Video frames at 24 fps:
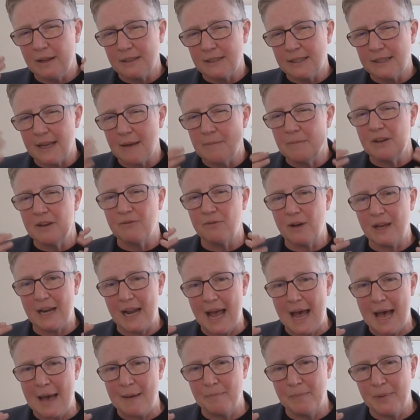some of
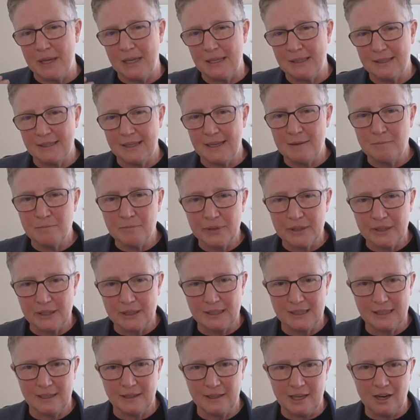what happens
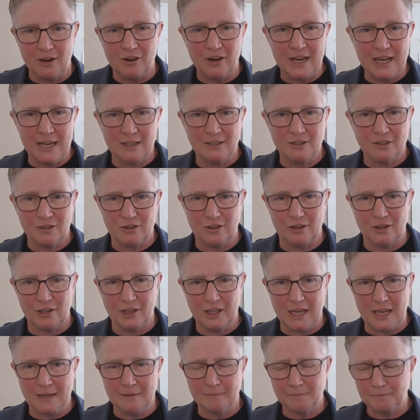implicitly or
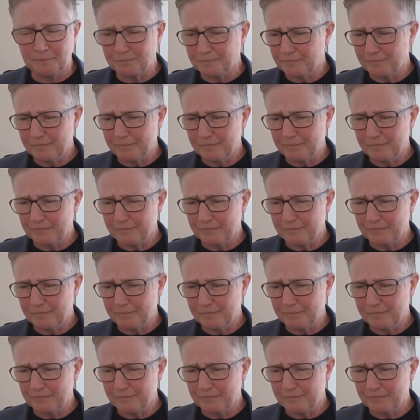internally?